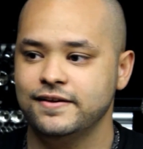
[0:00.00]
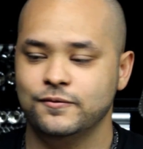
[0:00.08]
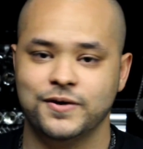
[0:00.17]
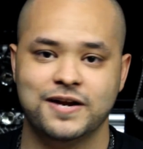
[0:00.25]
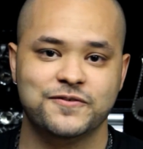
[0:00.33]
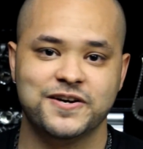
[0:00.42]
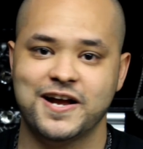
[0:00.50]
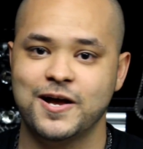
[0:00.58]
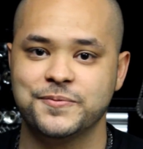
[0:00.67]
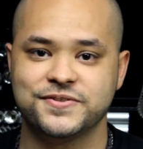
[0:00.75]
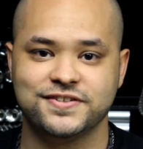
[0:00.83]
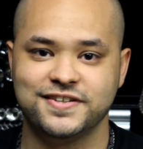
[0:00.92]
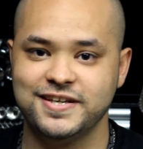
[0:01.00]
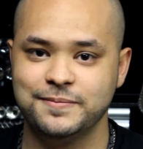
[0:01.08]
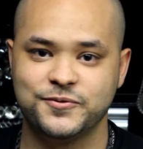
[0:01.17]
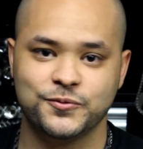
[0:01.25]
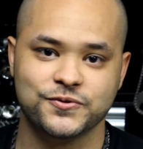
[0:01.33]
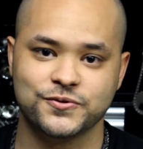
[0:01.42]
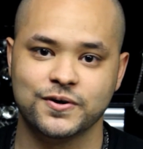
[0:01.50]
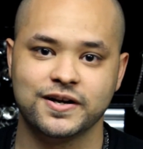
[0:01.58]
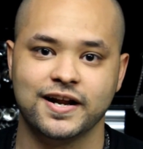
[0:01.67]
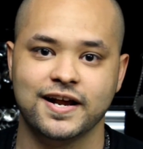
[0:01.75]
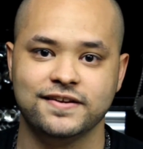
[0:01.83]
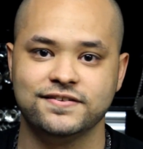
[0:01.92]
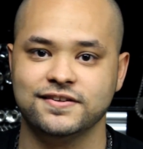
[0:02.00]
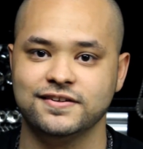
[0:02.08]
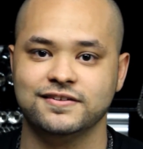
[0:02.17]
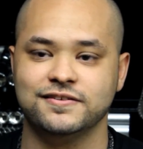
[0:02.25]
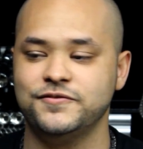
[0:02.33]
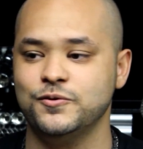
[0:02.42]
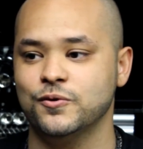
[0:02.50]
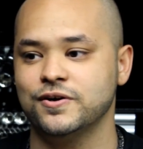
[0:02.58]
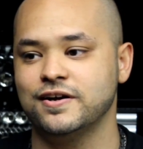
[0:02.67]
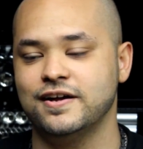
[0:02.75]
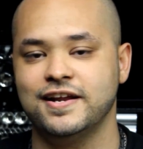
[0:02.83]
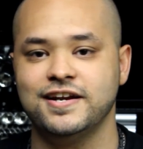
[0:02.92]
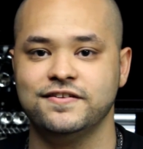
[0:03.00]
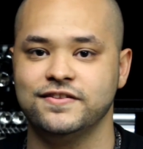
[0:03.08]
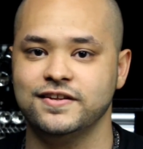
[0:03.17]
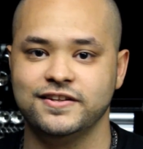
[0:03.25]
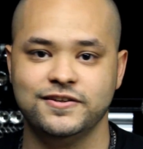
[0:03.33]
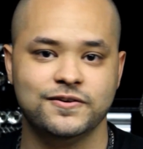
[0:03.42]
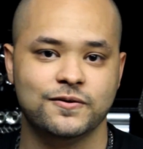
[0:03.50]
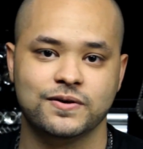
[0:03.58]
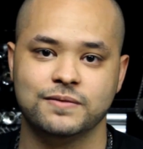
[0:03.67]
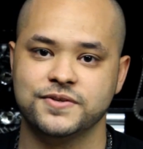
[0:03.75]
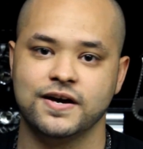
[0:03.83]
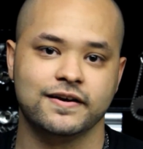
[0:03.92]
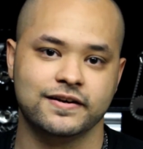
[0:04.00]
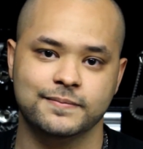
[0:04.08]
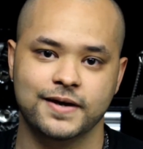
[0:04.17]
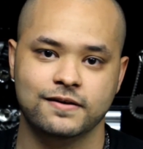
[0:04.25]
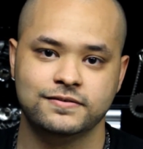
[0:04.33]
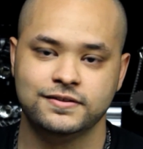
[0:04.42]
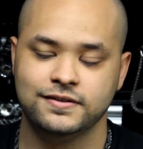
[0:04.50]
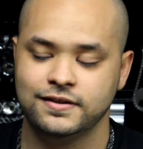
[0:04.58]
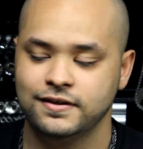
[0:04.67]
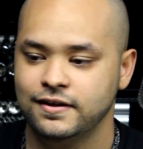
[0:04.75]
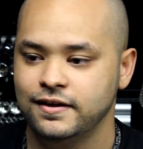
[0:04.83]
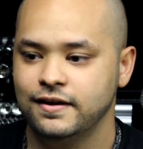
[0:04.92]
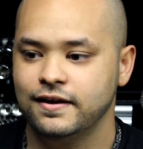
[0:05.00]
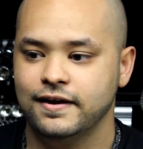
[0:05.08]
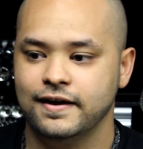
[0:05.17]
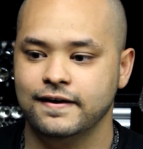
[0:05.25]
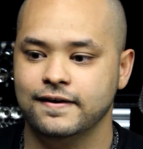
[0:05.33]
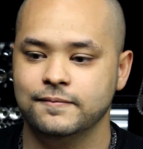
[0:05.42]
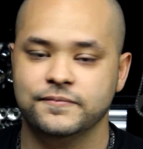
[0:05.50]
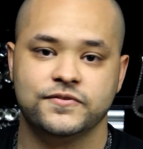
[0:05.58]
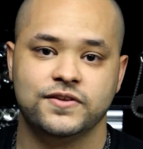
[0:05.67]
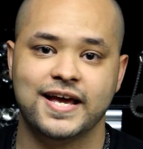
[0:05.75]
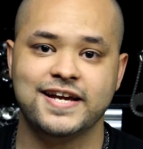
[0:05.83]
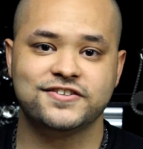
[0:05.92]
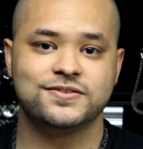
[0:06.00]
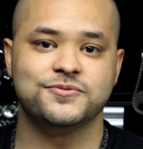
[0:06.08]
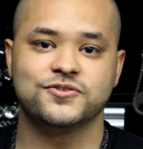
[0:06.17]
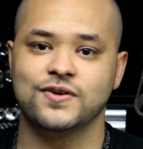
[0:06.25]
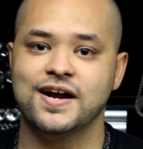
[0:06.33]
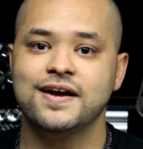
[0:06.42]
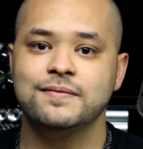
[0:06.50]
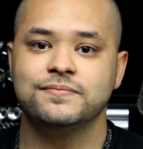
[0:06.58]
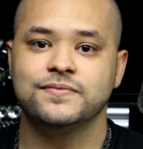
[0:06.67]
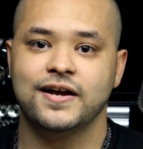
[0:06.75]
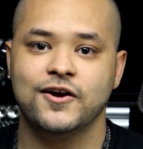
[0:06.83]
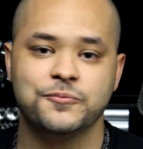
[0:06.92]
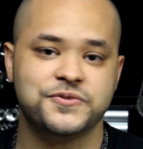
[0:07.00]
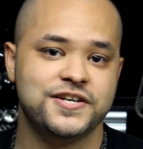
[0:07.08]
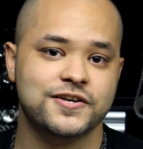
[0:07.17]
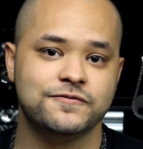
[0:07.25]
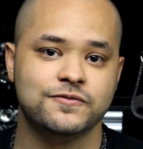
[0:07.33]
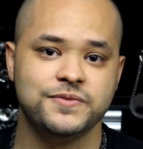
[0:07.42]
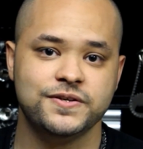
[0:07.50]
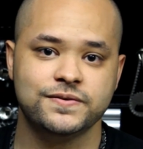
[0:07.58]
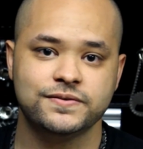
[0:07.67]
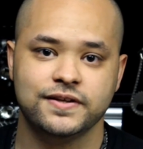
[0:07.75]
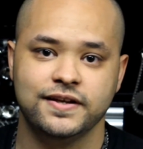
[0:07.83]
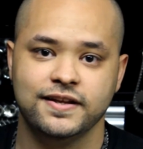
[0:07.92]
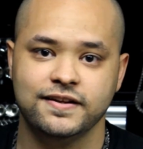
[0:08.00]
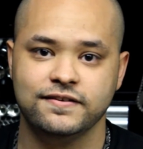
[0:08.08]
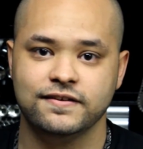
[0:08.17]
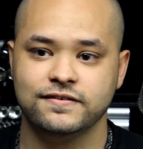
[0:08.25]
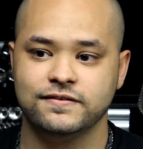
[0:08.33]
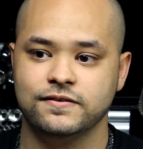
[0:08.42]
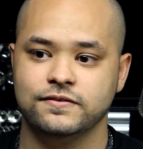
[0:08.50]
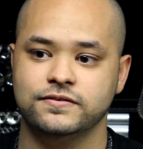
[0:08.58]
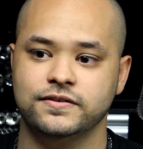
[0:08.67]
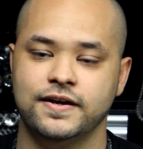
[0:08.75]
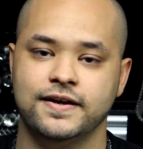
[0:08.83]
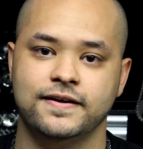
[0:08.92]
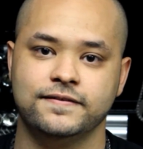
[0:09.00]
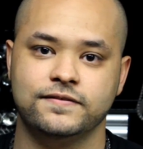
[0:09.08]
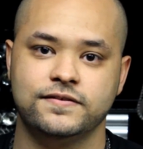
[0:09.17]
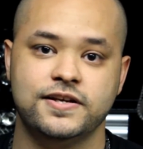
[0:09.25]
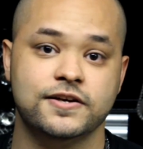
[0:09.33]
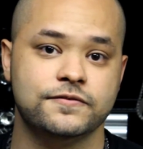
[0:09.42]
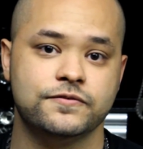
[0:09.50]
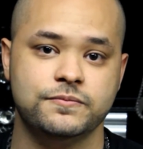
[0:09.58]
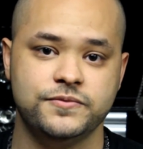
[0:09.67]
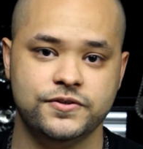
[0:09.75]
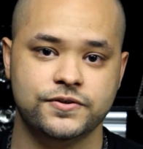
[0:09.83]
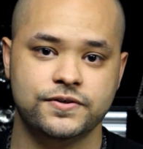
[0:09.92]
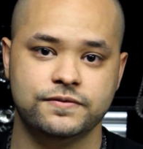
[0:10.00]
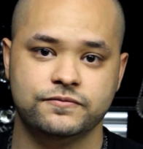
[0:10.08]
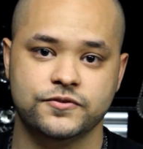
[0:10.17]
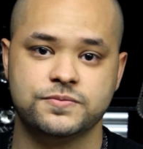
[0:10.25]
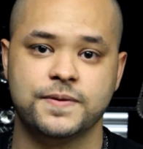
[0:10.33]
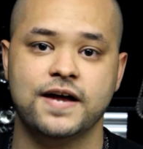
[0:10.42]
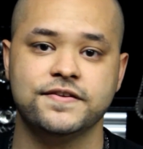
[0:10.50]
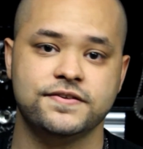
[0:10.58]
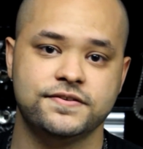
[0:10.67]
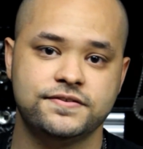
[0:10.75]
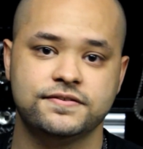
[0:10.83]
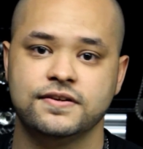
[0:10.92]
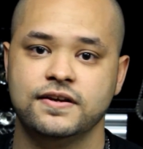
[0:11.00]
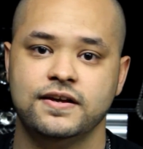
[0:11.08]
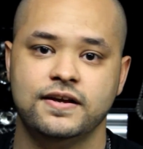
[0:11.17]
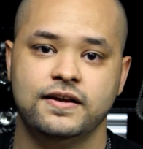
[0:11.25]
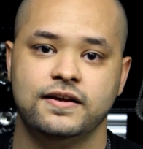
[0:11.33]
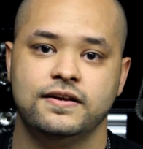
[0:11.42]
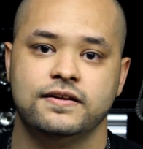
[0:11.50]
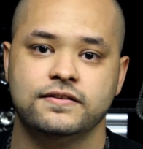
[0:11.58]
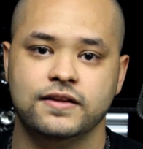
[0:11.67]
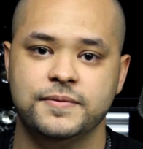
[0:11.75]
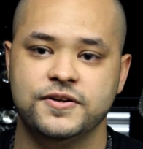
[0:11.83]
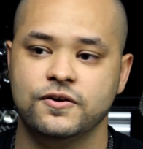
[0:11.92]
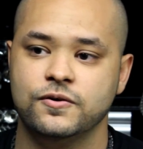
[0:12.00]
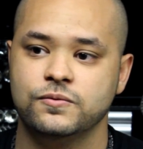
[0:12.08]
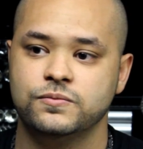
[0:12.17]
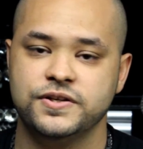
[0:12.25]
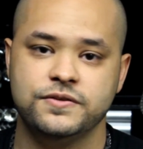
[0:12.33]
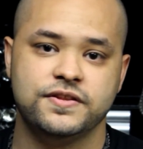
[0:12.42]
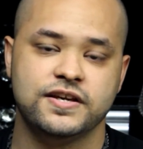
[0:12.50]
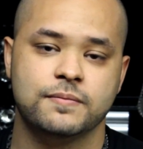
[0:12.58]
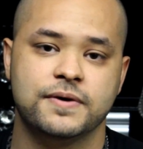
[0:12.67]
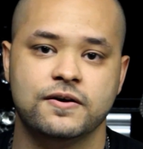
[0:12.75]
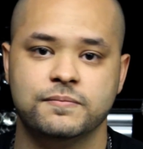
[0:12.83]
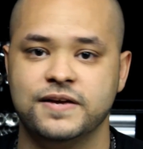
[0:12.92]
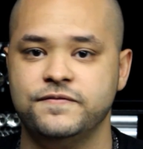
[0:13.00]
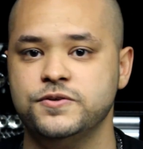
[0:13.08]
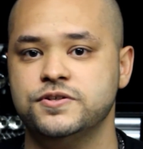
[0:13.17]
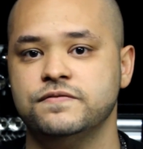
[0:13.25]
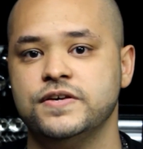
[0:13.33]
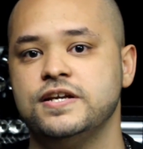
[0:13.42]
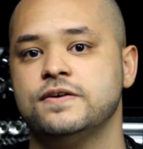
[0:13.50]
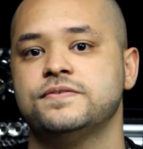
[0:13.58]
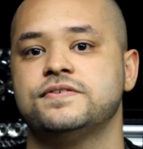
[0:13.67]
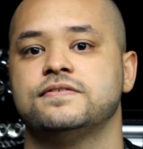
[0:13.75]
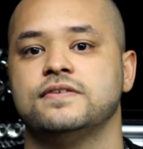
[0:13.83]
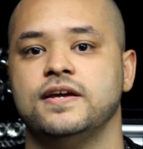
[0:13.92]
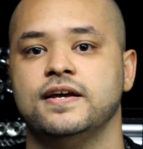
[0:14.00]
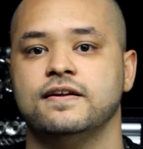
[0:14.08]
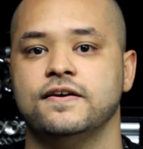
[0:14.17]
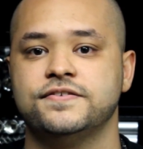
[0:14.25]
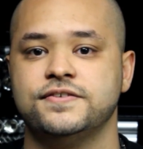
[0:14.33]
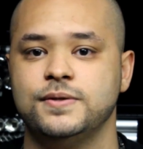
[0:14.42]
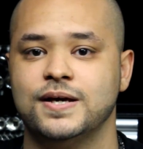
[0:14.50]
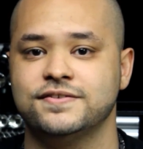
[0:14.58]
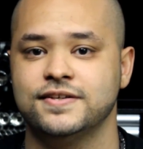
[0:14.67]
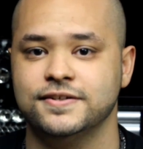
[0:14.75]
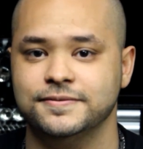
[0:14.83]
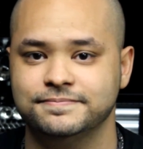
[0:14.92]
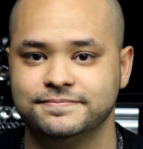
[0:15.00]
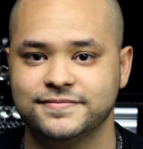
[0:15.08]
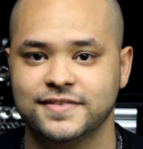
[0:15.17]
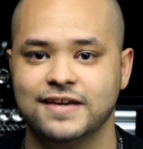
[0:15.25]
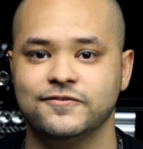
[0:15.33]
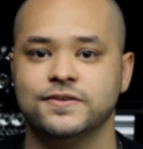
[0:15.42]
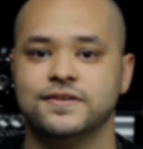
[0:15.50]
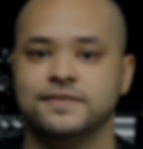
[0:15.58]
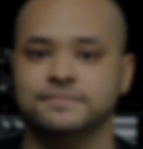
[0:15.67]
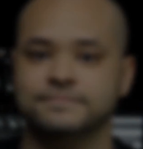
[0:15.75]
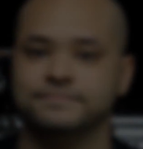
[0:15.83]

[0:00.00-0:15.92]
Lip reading: Whatever helps to keep tools organized, and if you work on anything, you know what I'm talking about. Like, subscribe. I hope to hear from you and hear from your responses. Let me know what you think about my future videos, and I'll see you guys later. Have a good day.